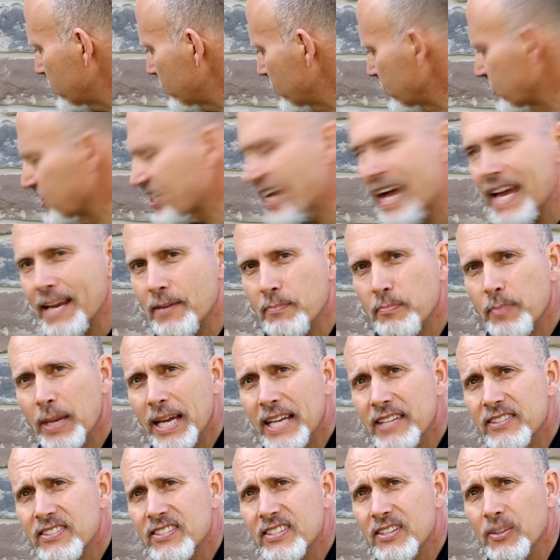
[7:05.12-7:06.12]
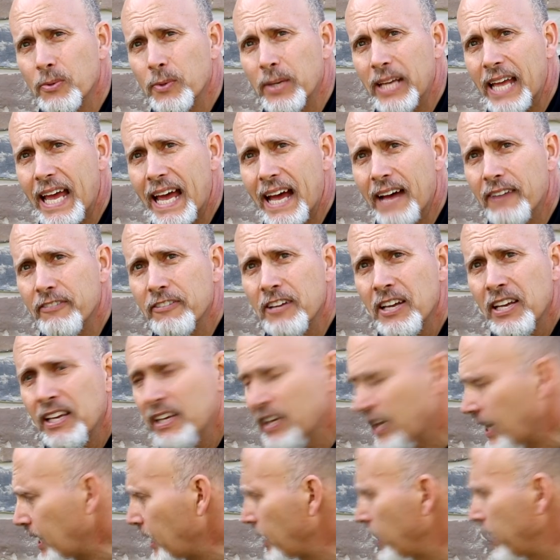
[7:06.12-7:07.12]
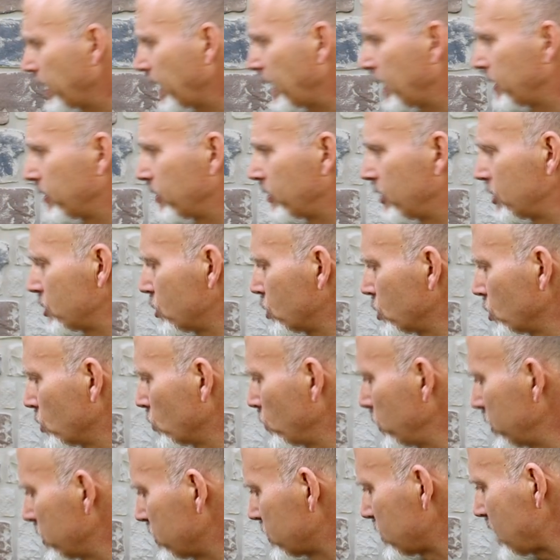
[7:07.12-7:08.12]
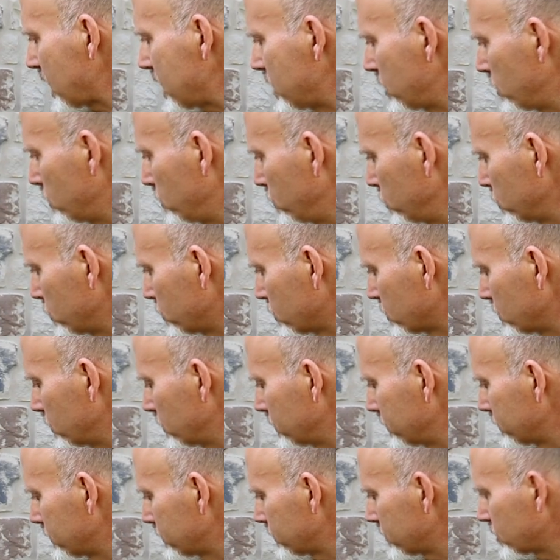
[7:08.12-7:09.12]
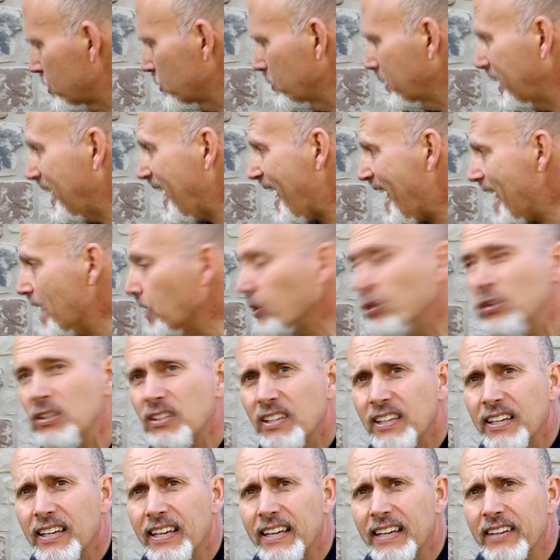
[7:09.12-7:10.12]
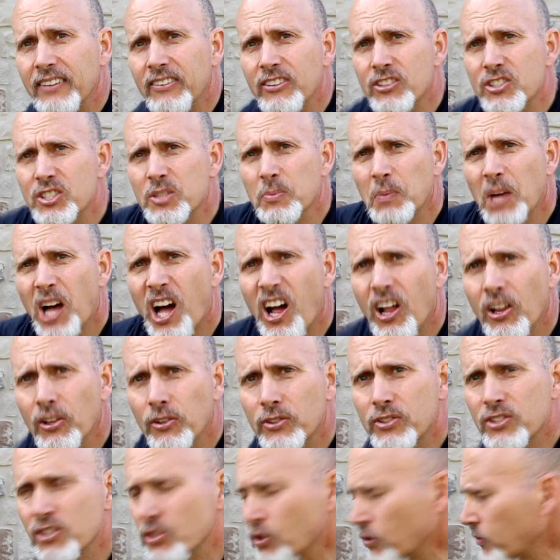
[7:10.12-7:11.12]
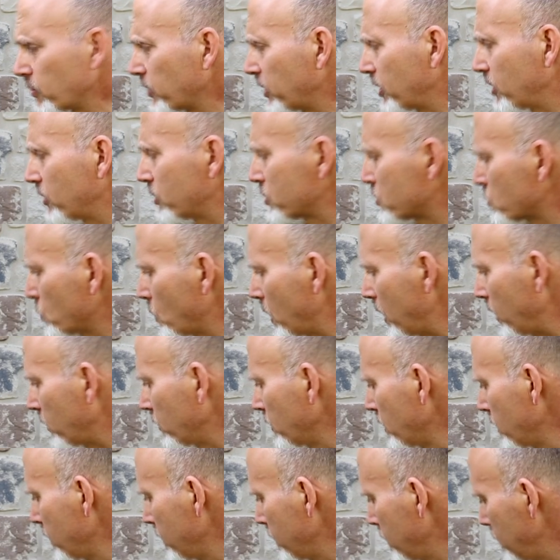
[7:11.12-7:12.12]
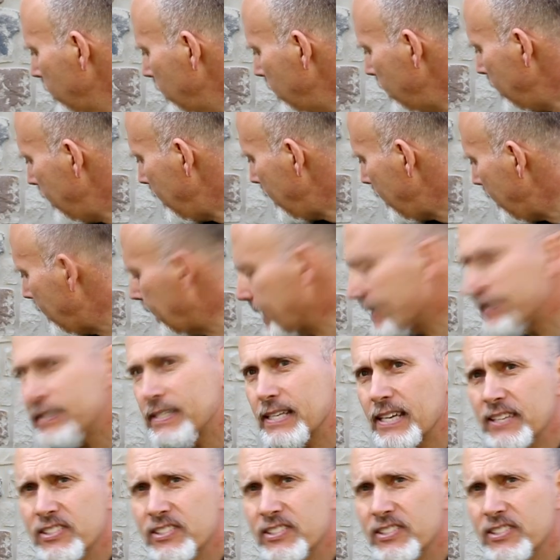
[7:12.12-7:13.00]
to the side beds that we have, uh, and this year we decided to put some some kale, and there's some collards over there as well. And